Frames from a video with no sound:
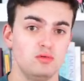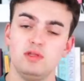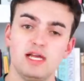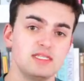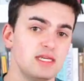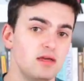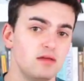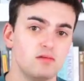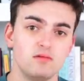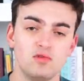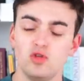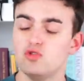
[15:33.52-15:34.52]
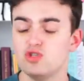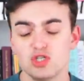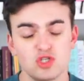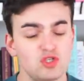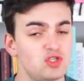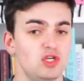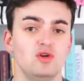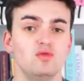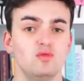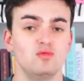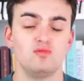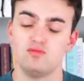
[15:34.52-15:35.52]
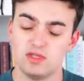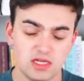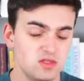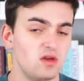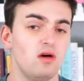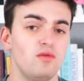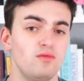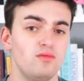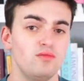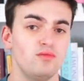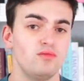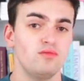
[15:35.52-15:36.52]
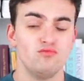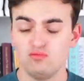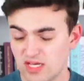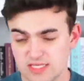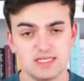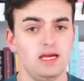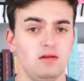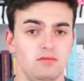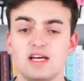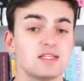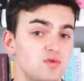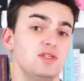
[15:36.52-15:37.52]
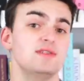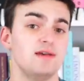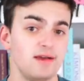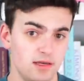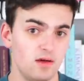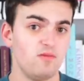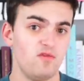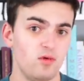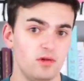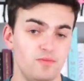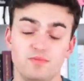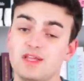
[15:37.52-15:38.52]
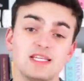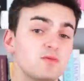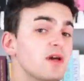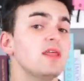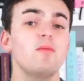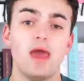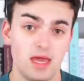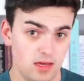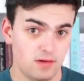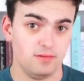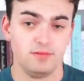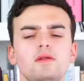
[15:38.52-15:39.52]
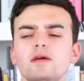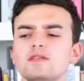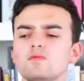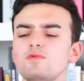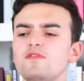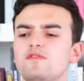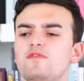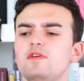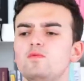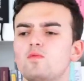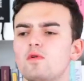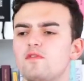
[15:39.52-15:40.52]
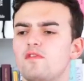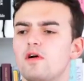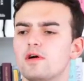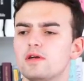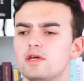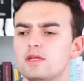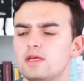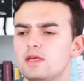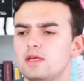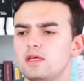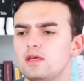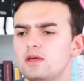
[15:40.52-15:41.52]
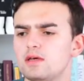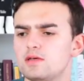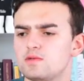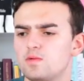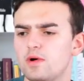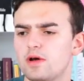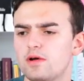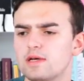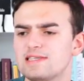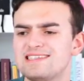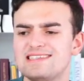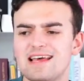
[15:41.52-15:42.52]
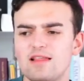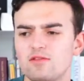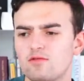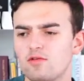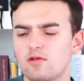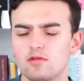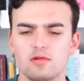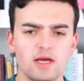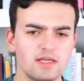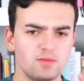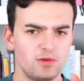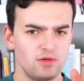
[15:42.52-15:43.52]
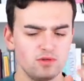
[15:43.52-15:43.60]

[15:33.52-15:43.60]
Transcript: That's it. You just do. That's all. That's it. That's what you signed up for. That's why they pay you. Next up, we have Finn Wolfhard, and he is wearing Saint Laurent as per